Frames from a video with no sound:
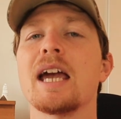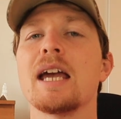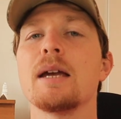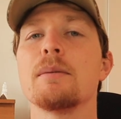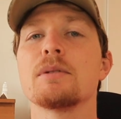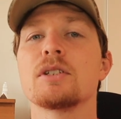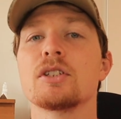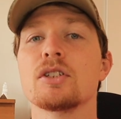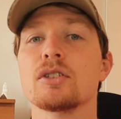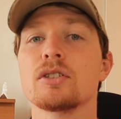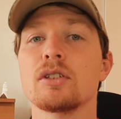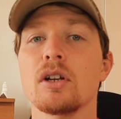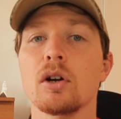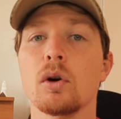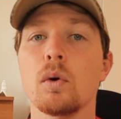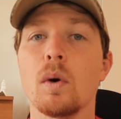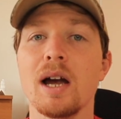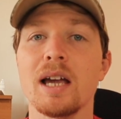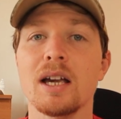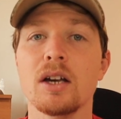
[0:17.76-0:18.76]
games just don't
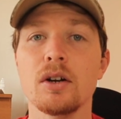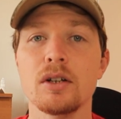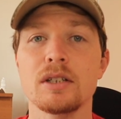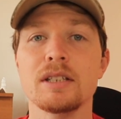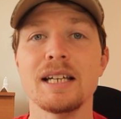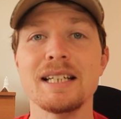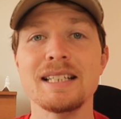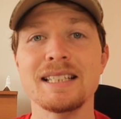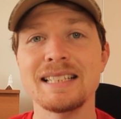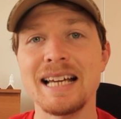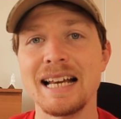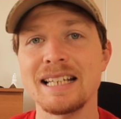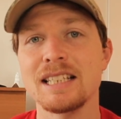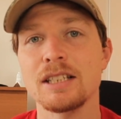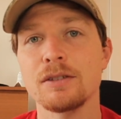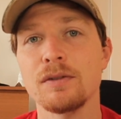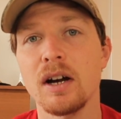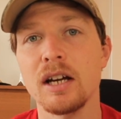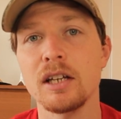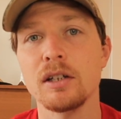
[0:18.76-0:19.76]
quite cut it and
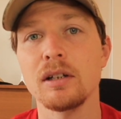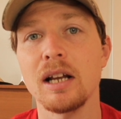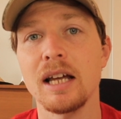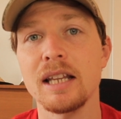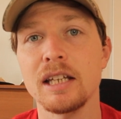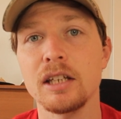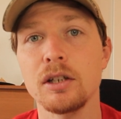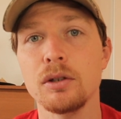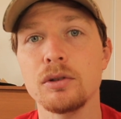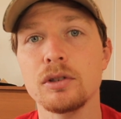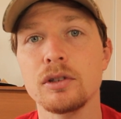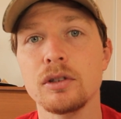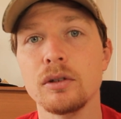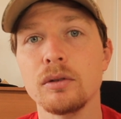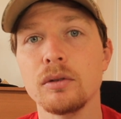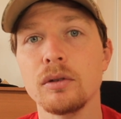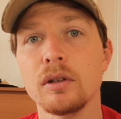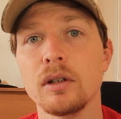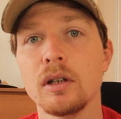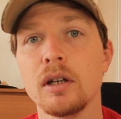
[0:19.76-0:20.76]
satisfy you like they used
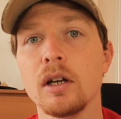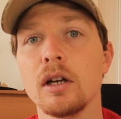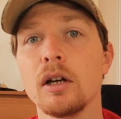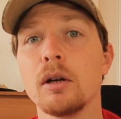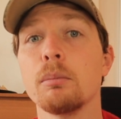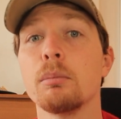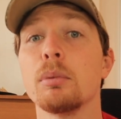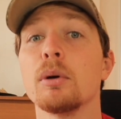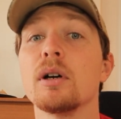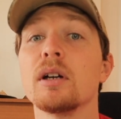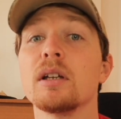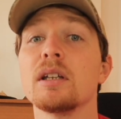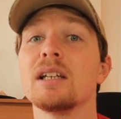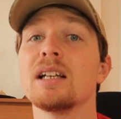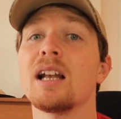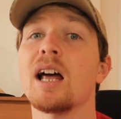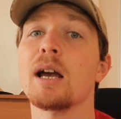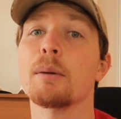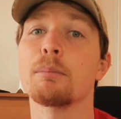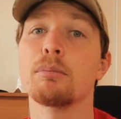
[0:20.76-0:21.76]
to. But
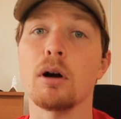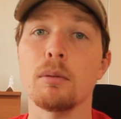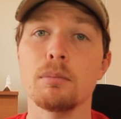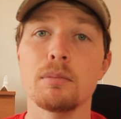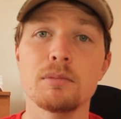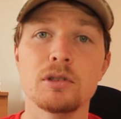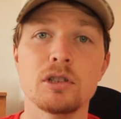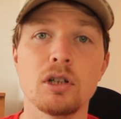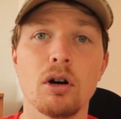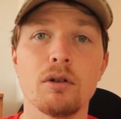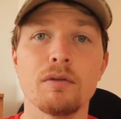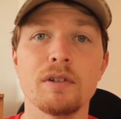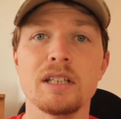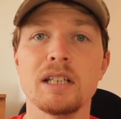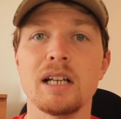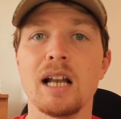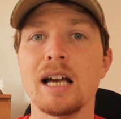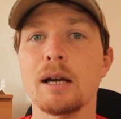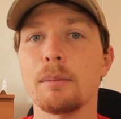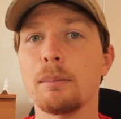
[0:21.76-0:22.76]
you like problem solving,
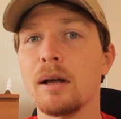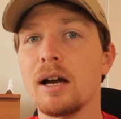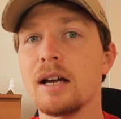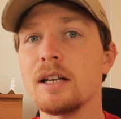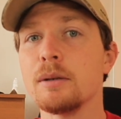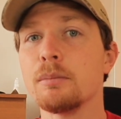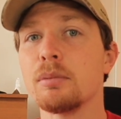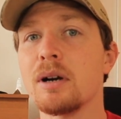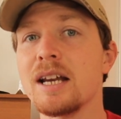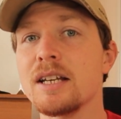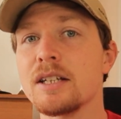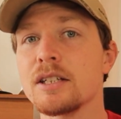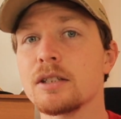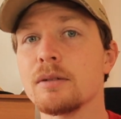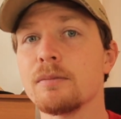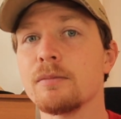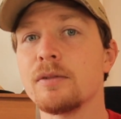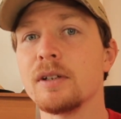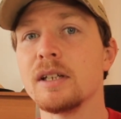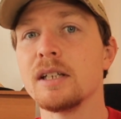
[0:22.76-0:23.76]
you like applying your brain to
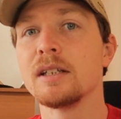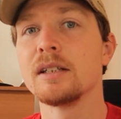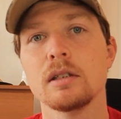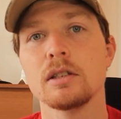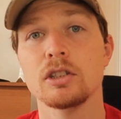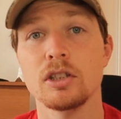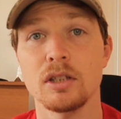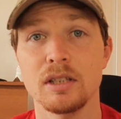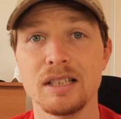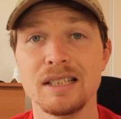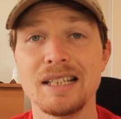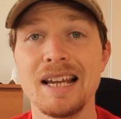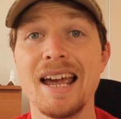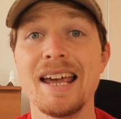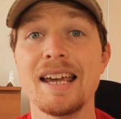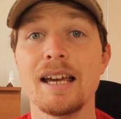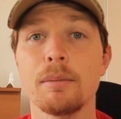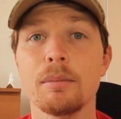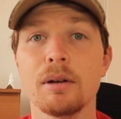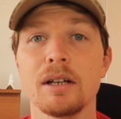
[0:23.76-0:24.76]
something, so
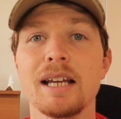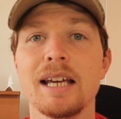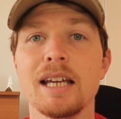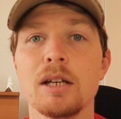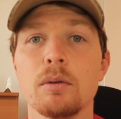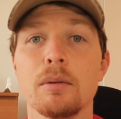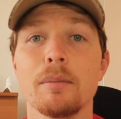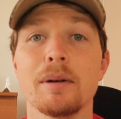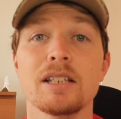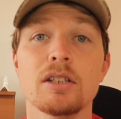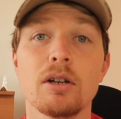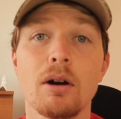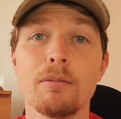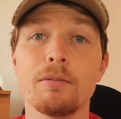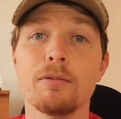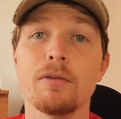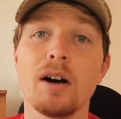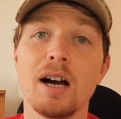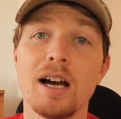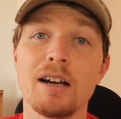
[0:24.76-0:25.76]
today I'm going to hit you with my top
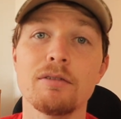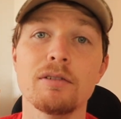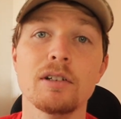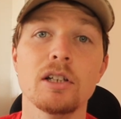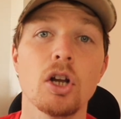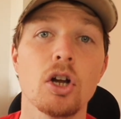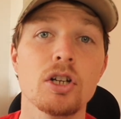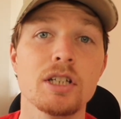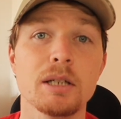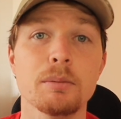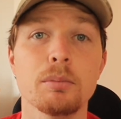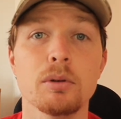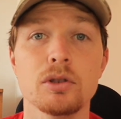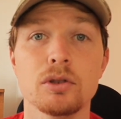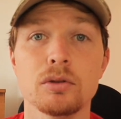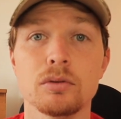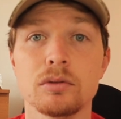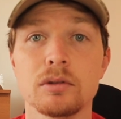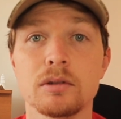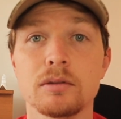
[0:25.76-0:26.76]
5 logic
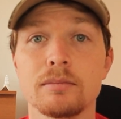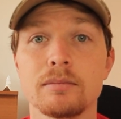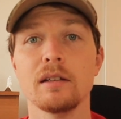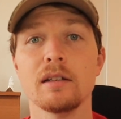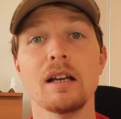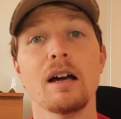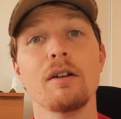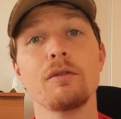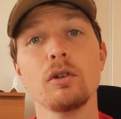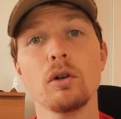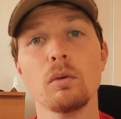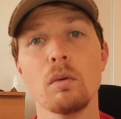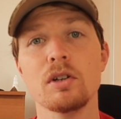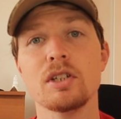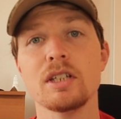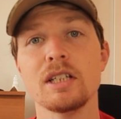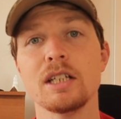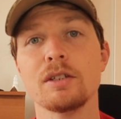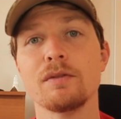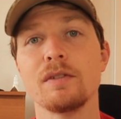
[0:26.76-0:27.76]
puzzles. Now if you're
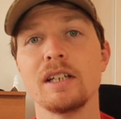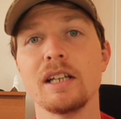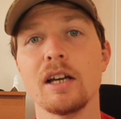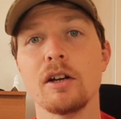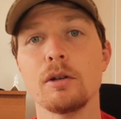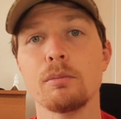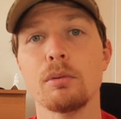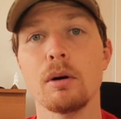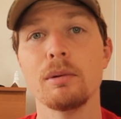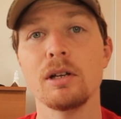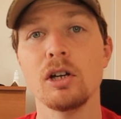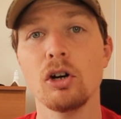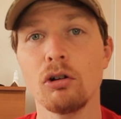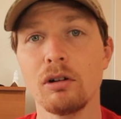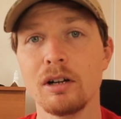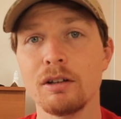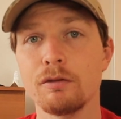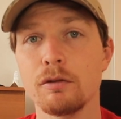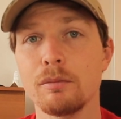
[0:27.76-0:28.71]
watching this video, you're probably already